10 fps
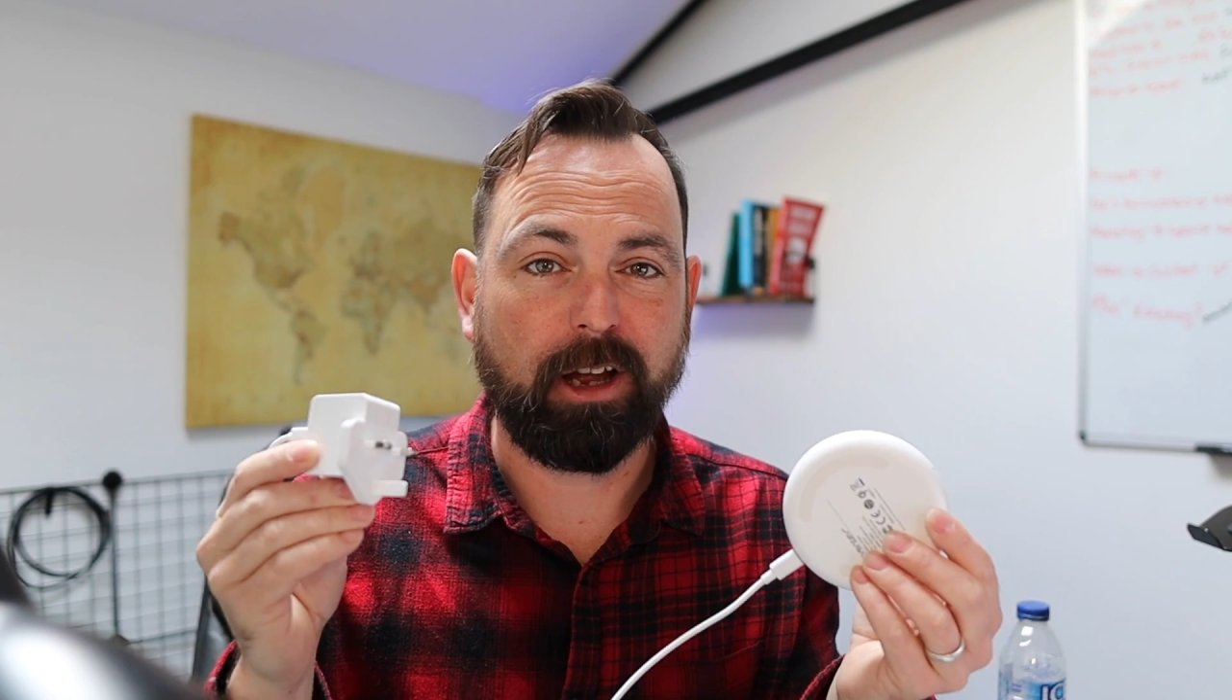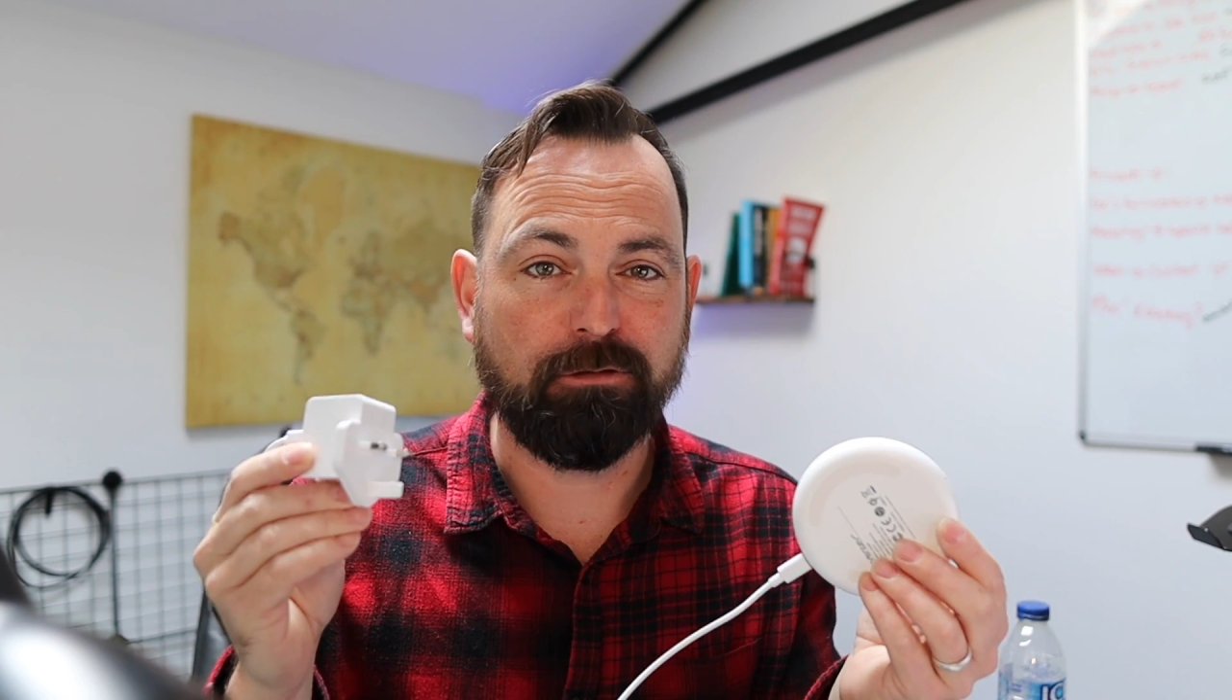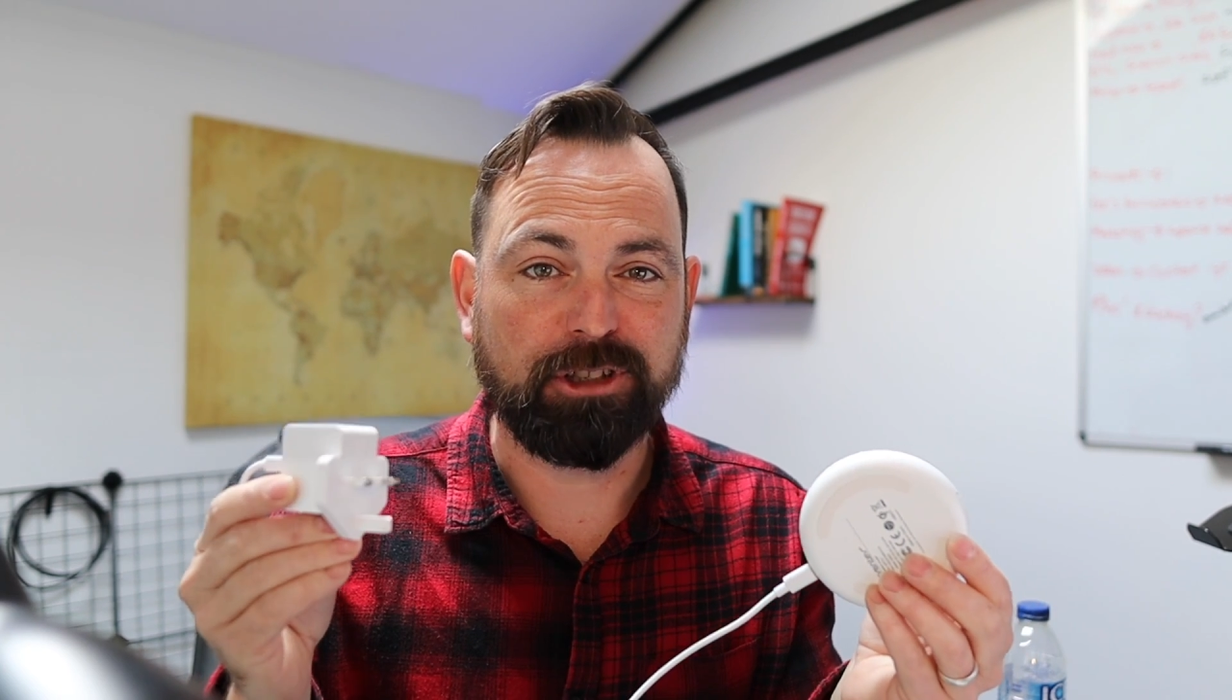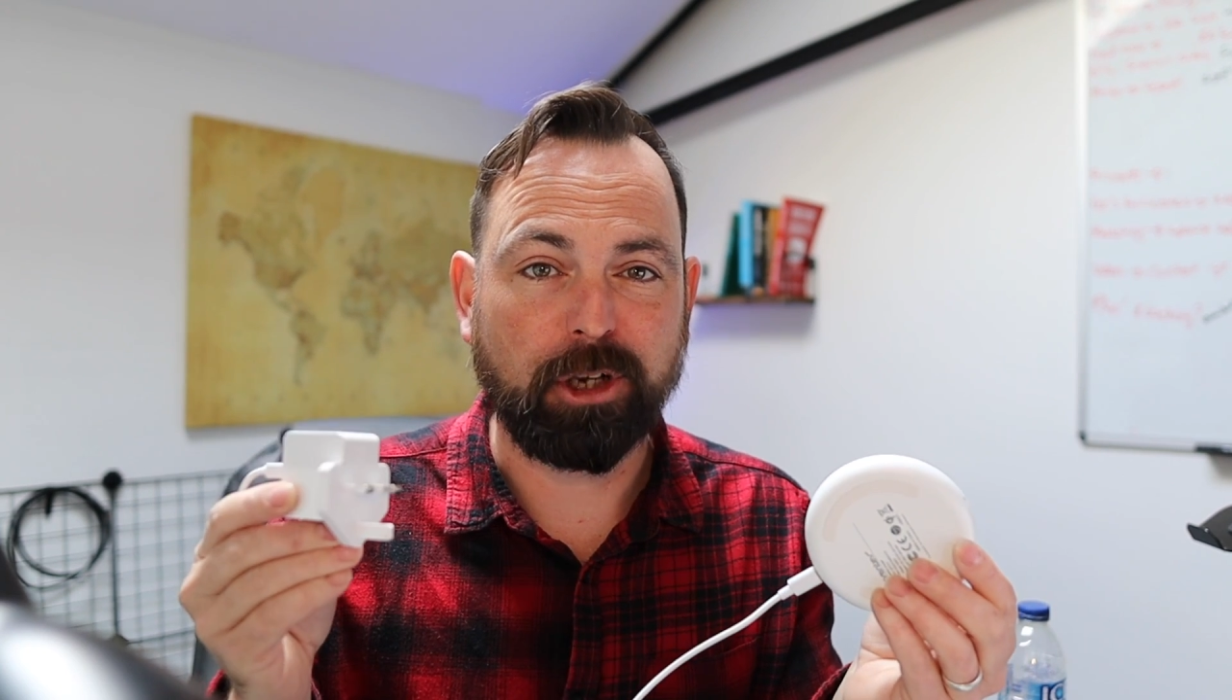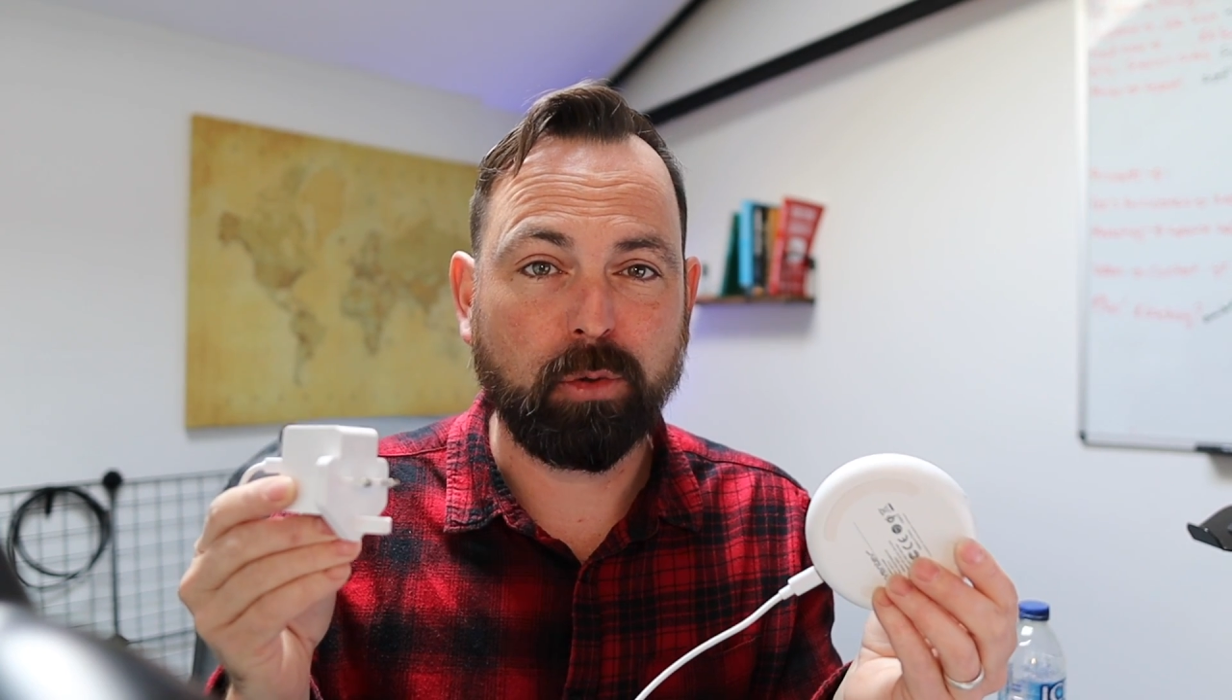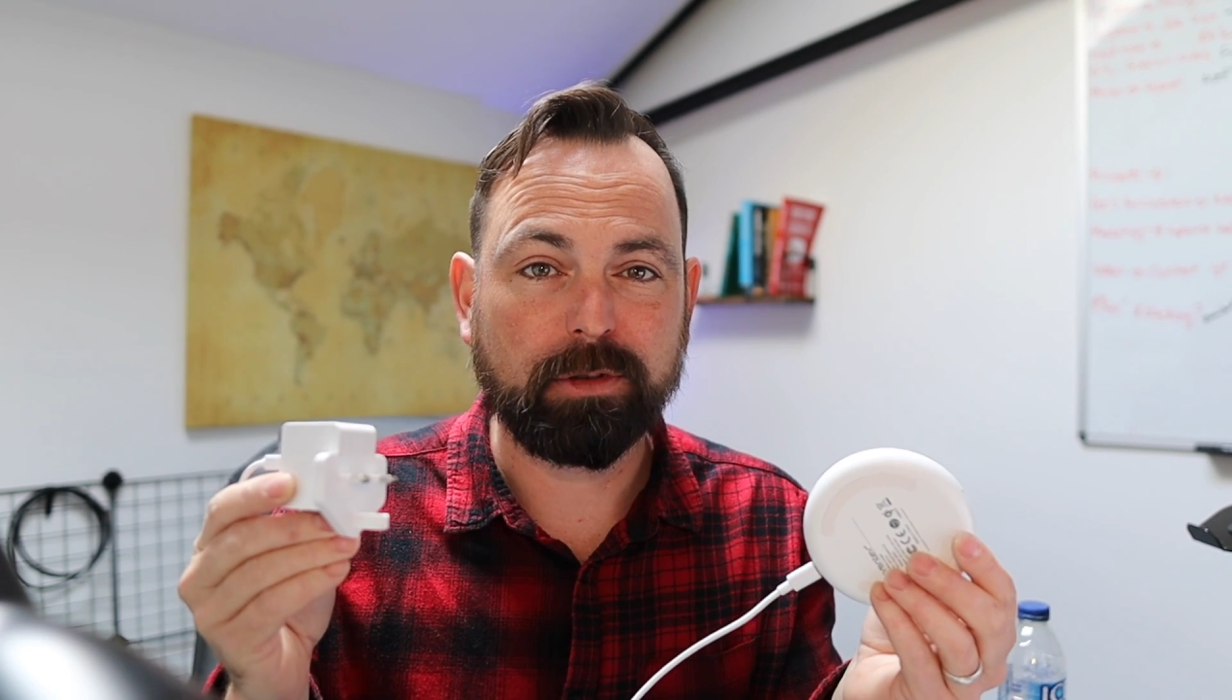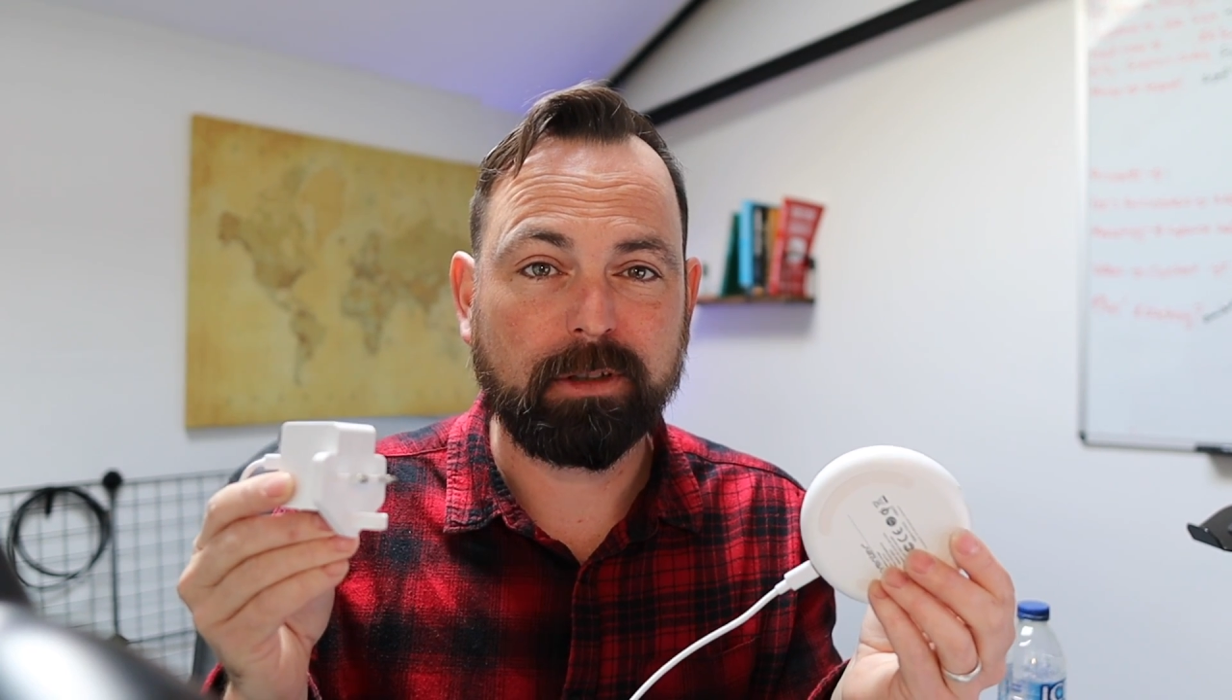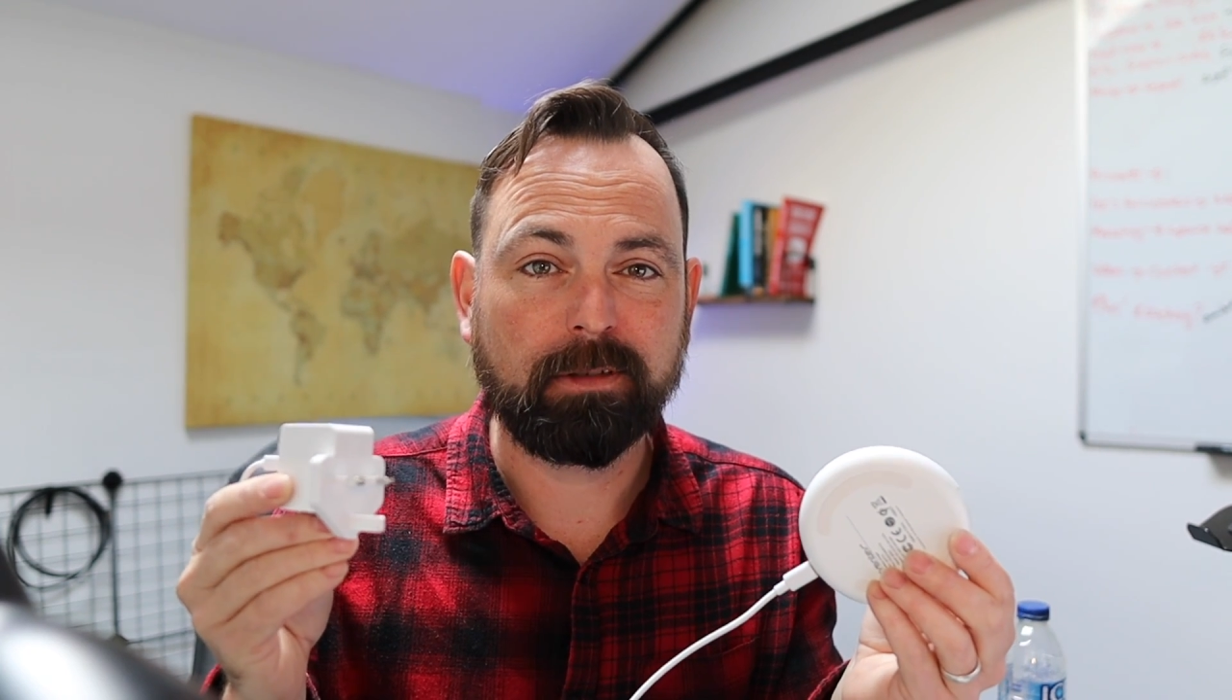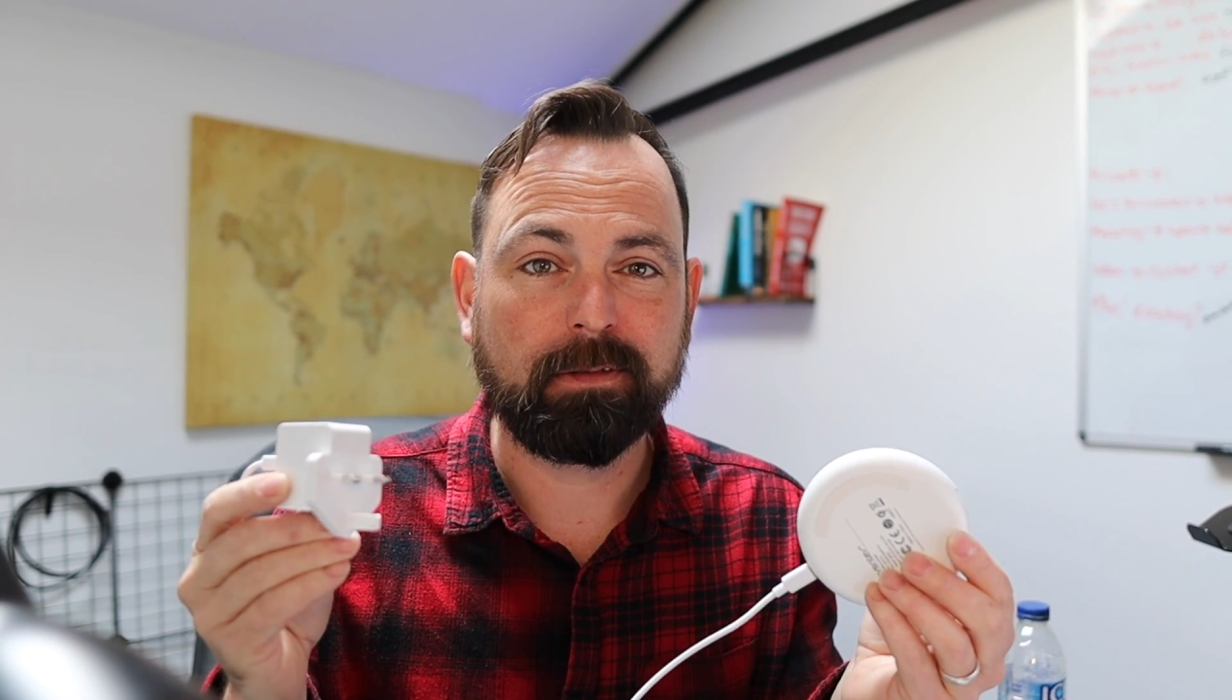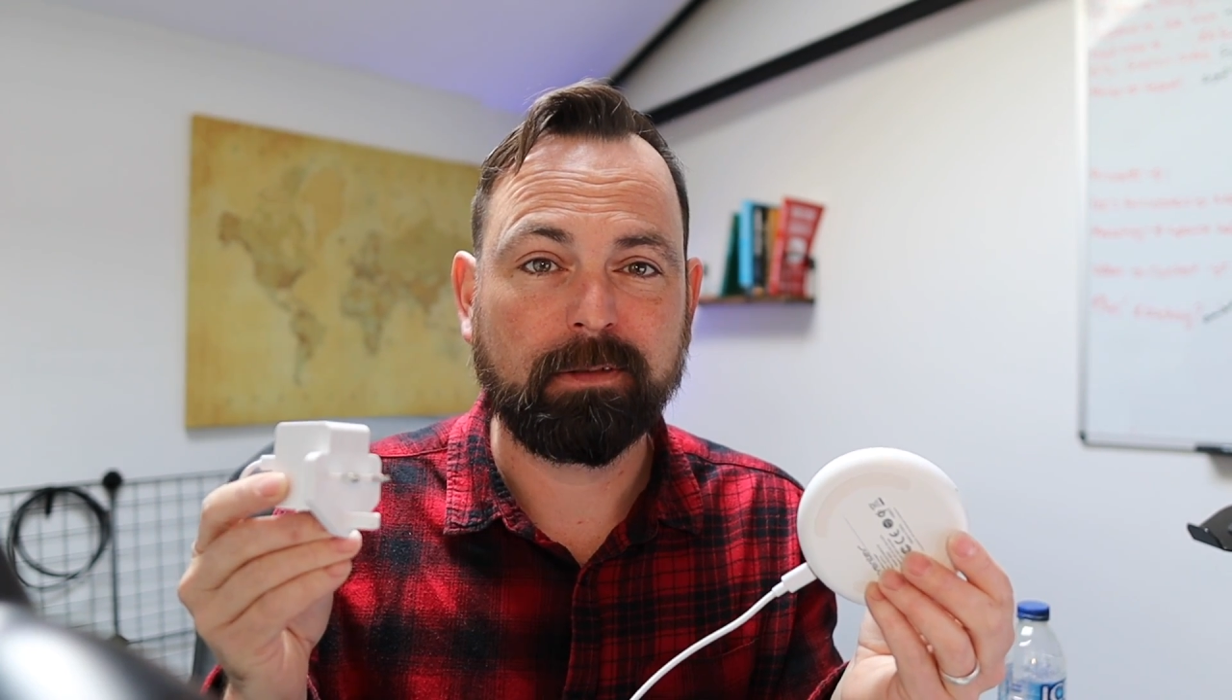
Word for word: a result.